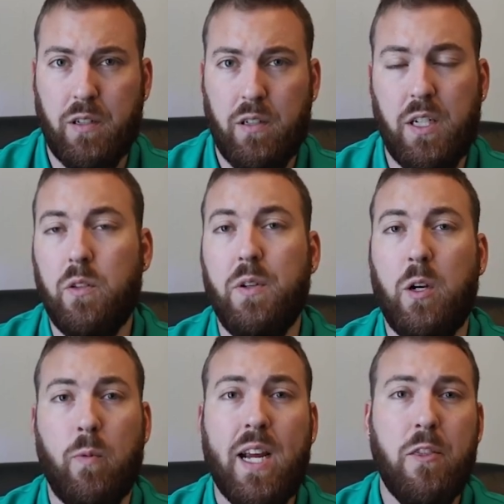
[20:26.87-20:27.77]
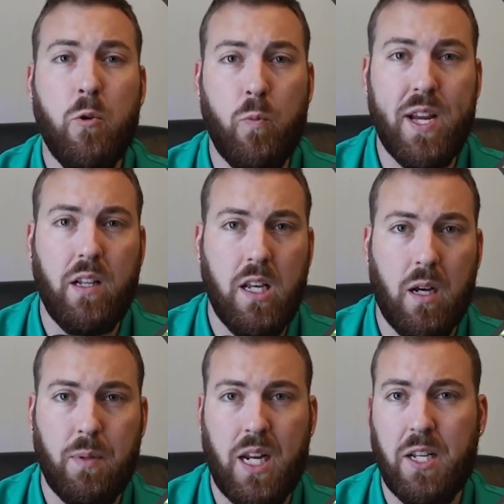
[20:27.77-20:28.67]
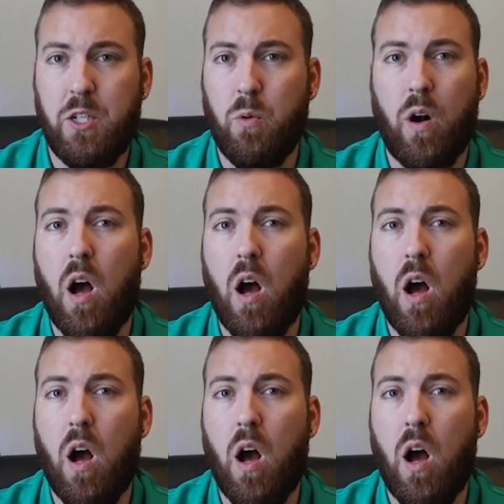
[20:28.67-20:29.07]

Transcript: including regular weekly updates to our